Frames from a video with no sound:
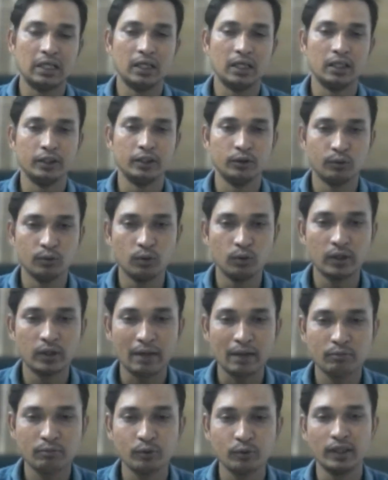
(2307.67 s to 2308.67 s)
you don't have to
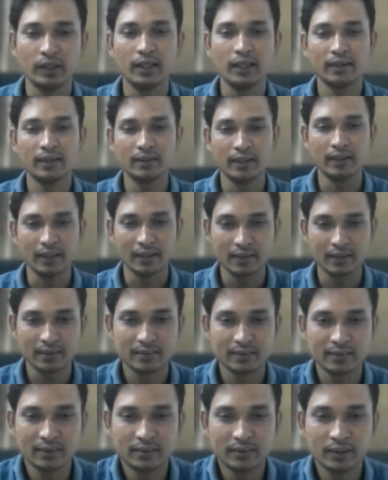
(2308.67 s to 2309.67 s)
neglect the data
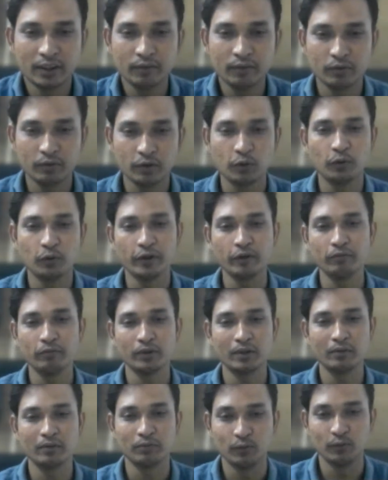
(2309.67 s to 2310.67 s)
structure if you're looking for the
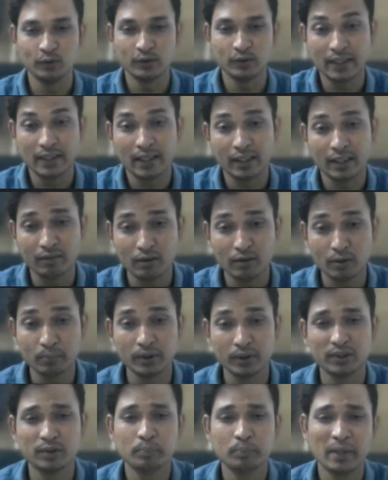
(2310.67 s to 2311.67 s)
full stack developer,
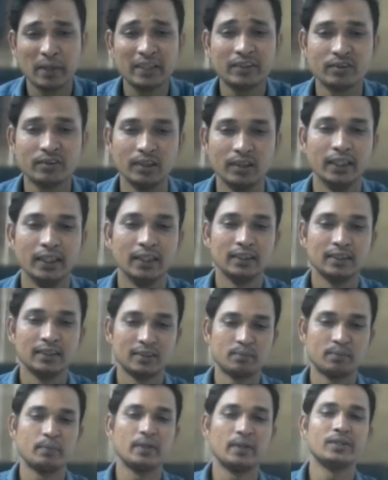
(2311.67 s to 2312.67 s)
especially
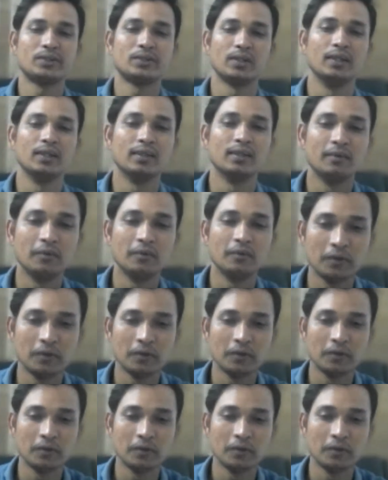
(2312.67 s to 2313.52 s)
okay.